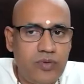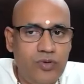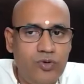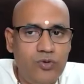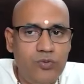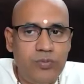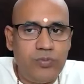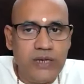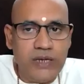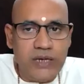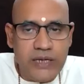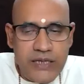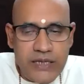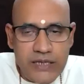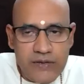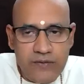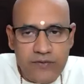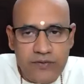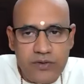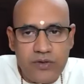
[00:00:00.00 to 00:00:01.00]
You
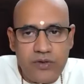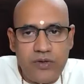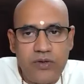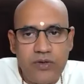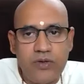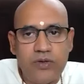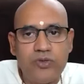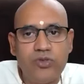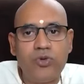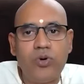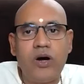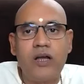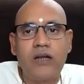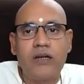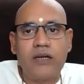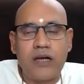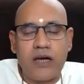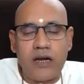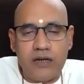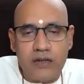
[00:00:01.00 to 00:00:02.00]
believe, you
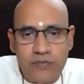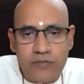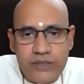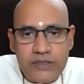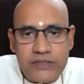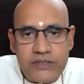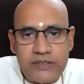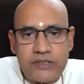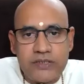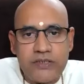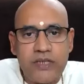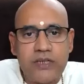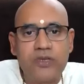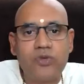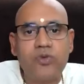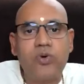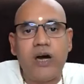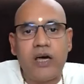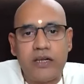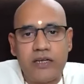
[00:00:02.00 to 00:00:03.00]
are convinced that
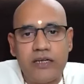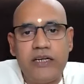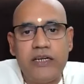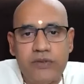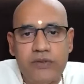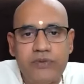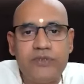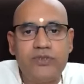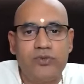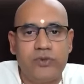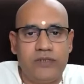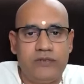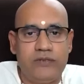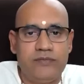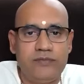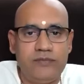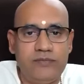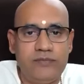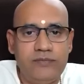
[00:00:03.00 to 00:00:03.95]
you are an individual.